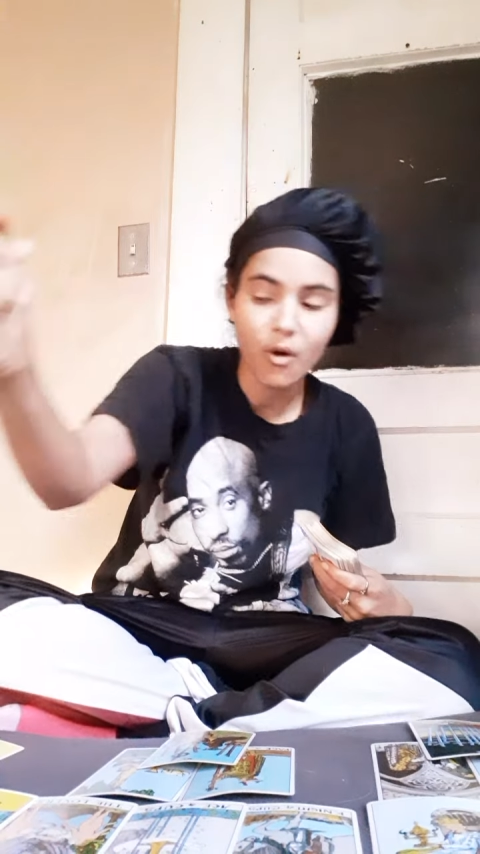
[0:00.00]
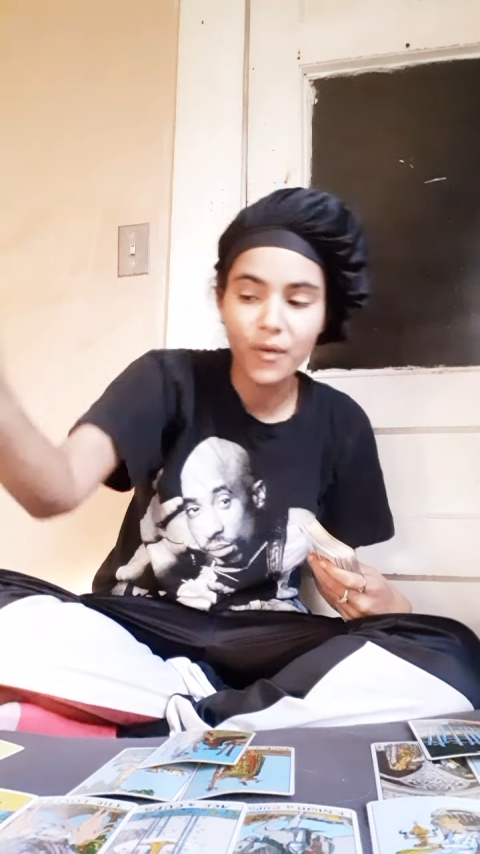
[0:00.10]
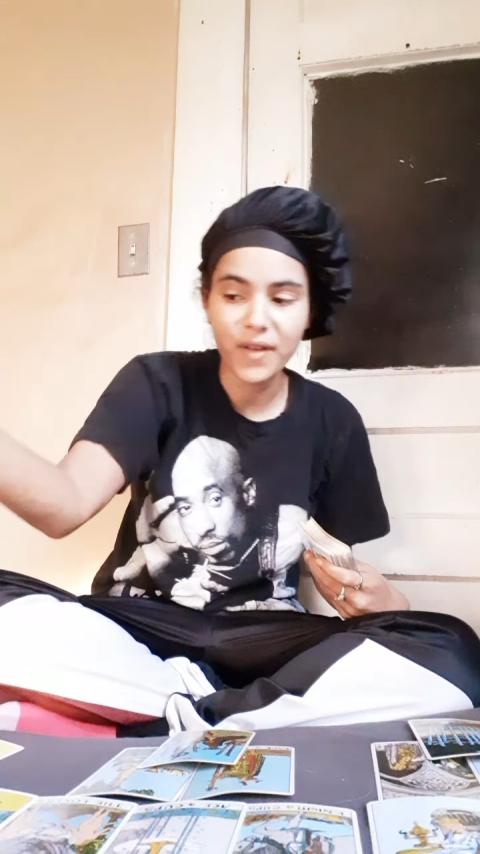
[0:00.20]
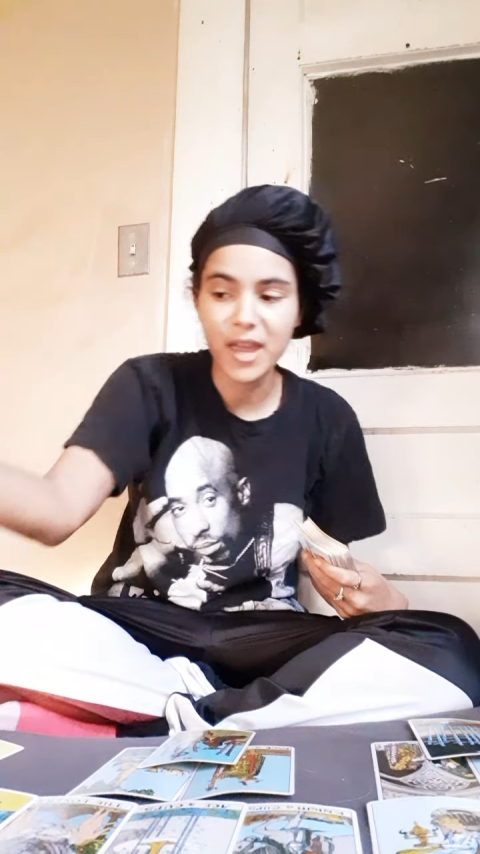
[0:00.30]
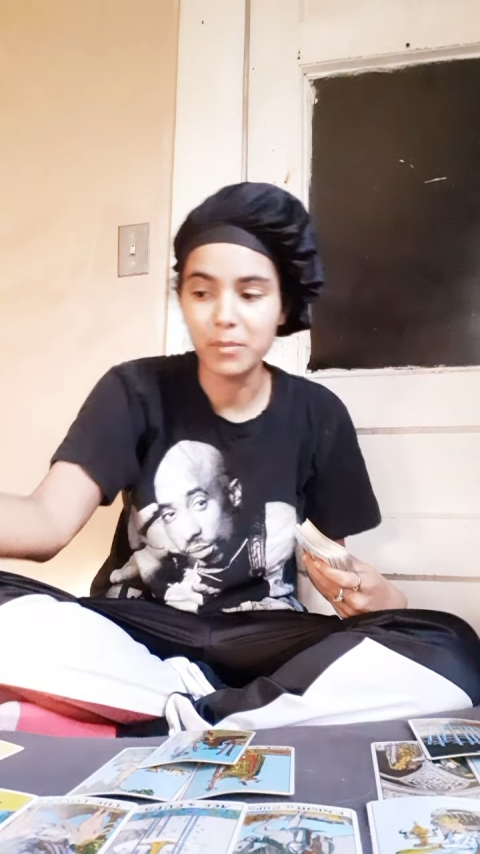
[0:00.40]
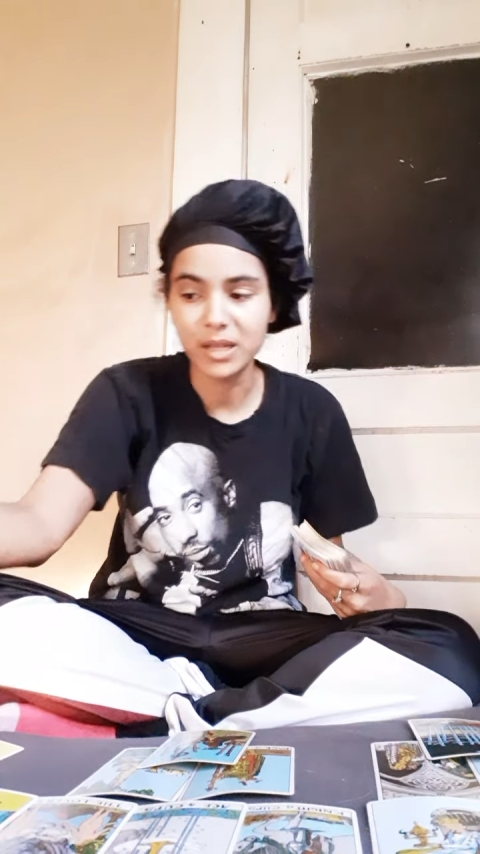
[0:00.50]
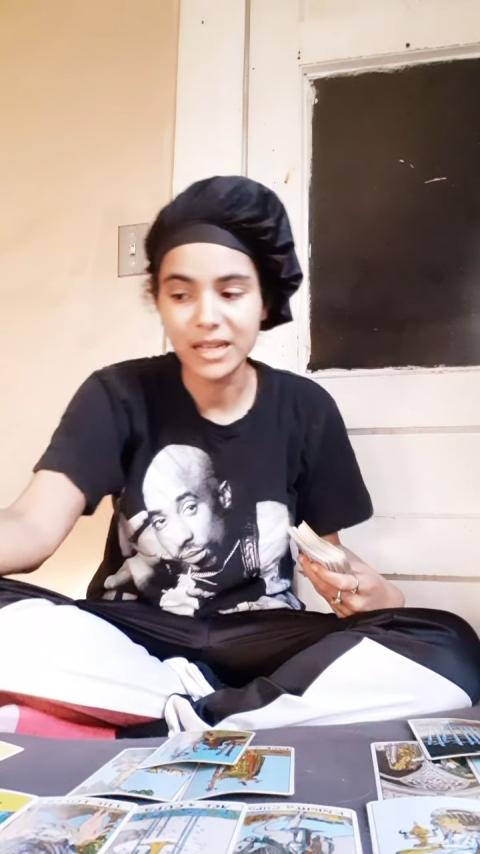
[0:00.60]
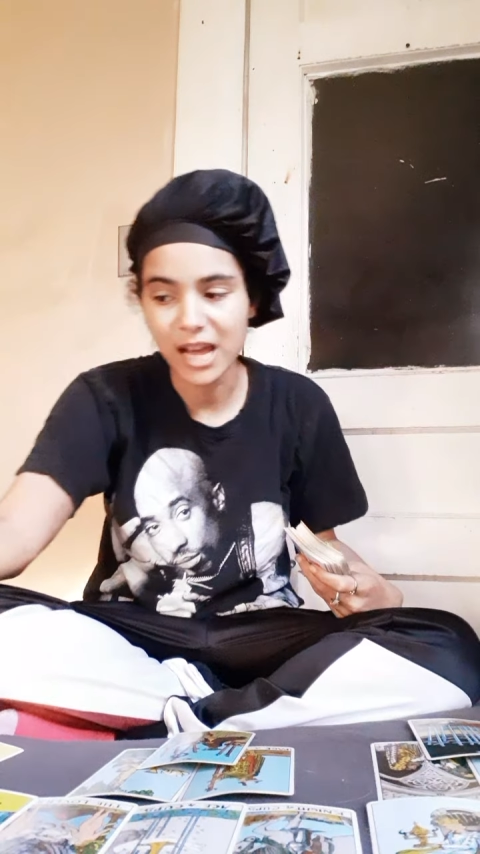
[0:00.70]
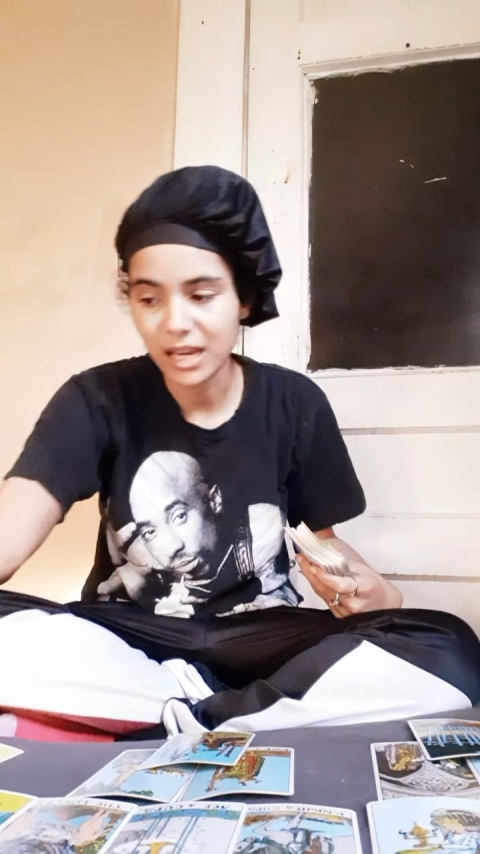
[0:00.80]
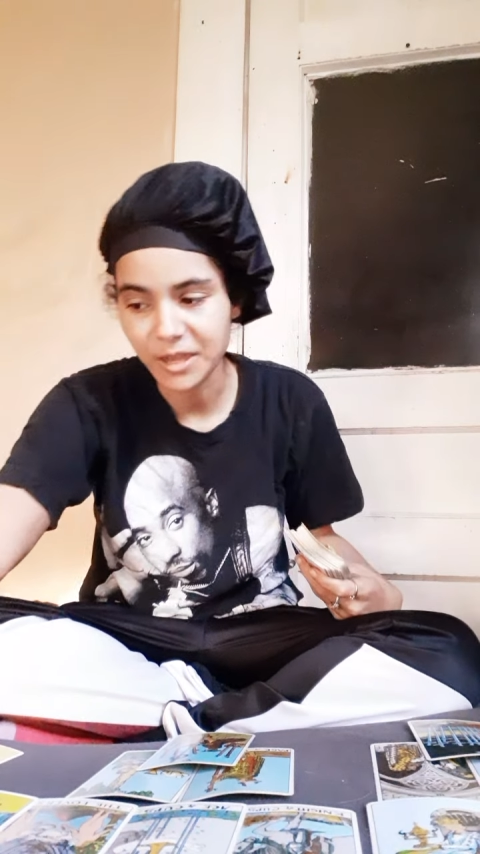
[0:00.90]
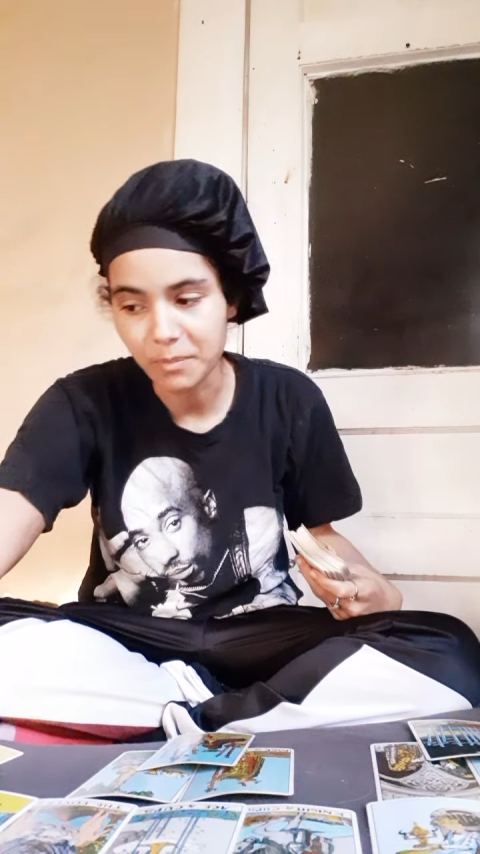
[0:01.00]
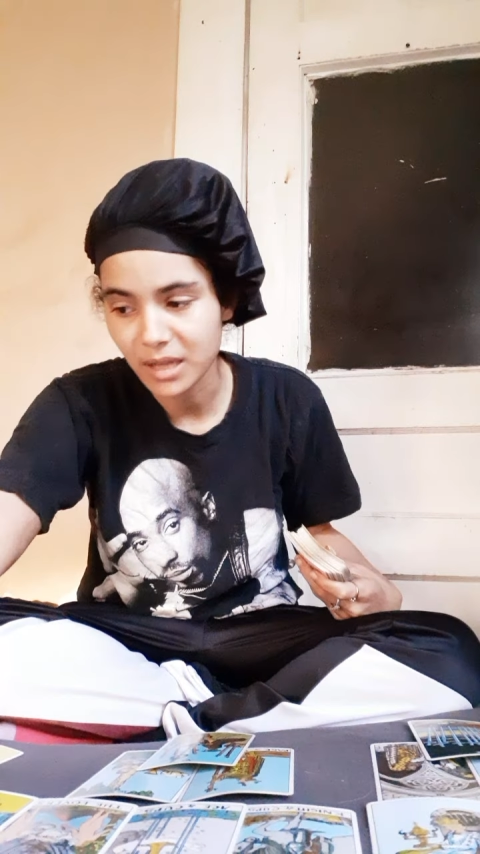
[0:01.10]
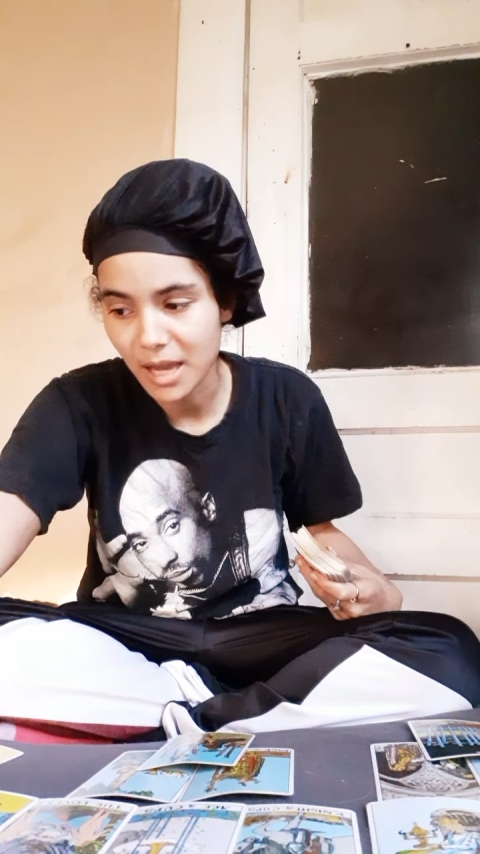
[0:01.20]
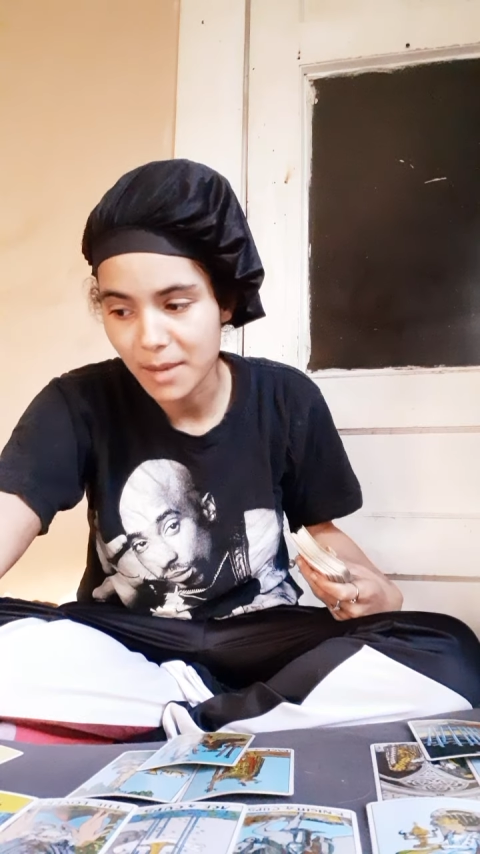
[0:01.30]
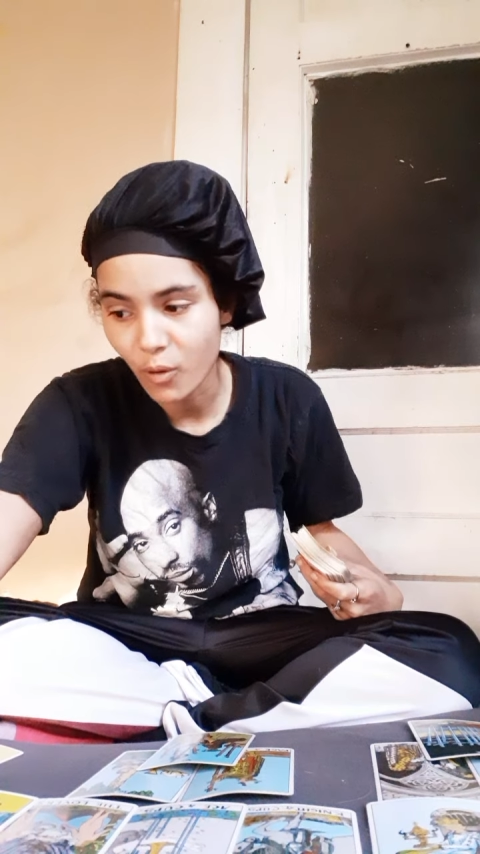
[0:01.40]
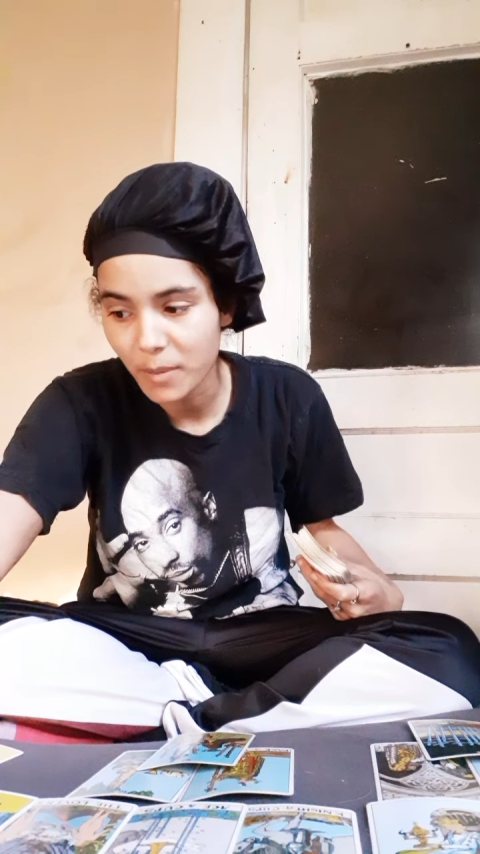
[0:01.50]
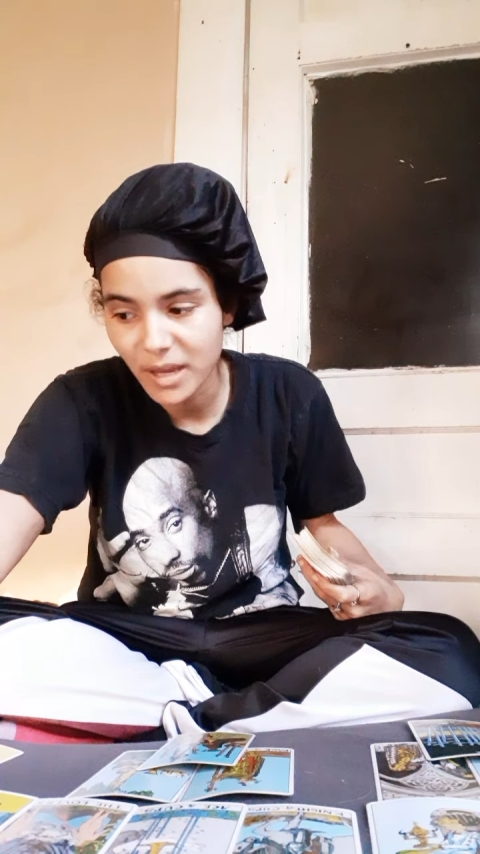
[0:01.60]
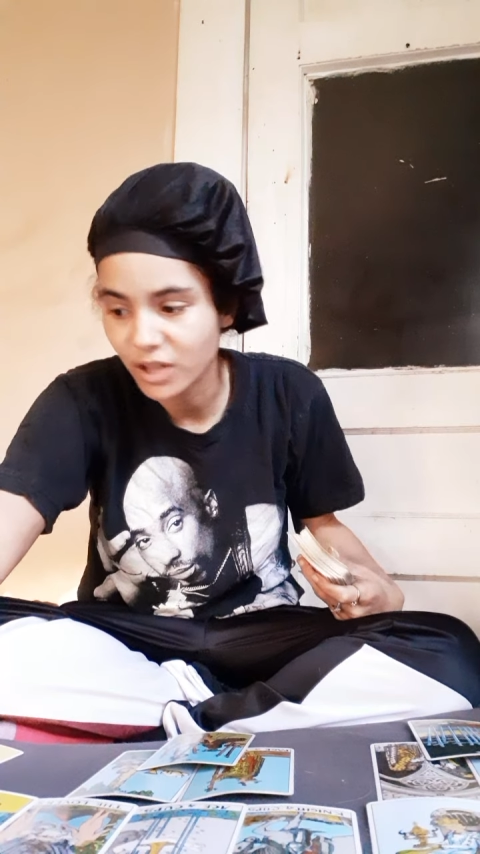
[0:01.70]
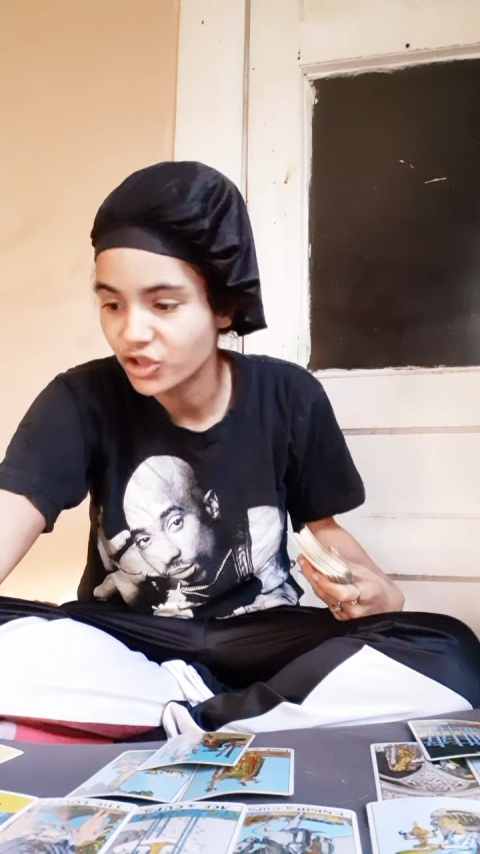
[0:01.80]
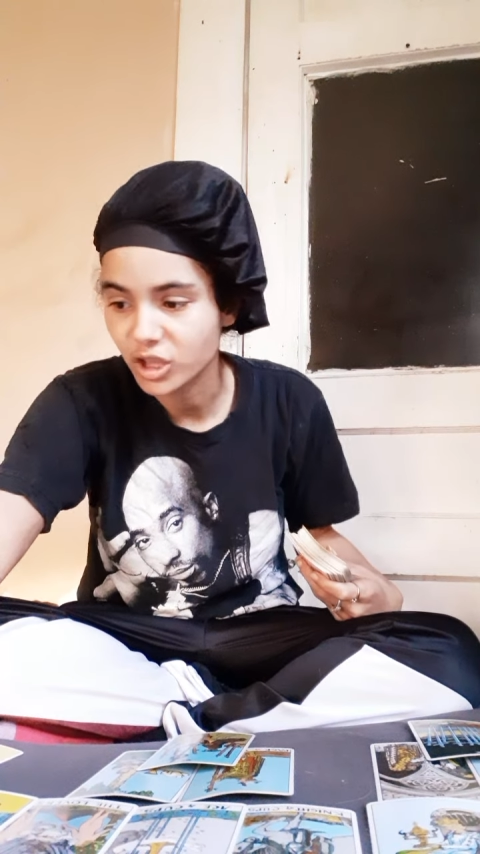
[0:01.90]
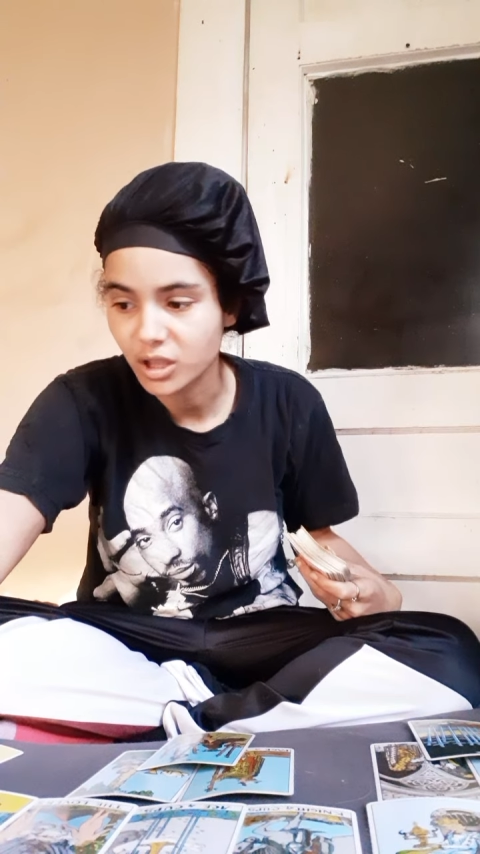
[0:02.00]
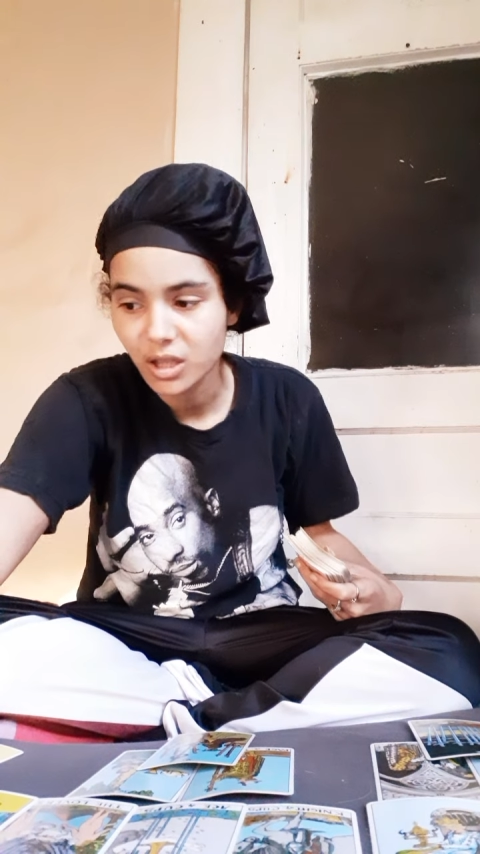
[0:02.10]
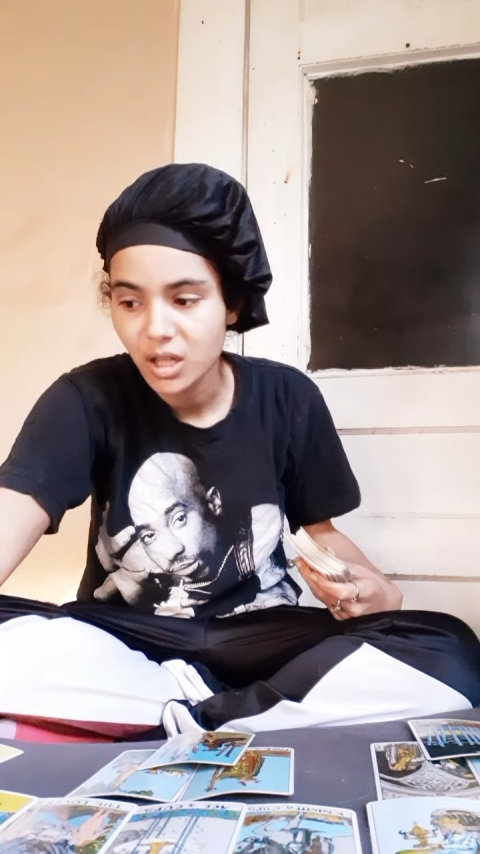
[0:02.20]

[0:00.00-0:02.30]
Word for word: old family, kind of like the Playboy Mansion.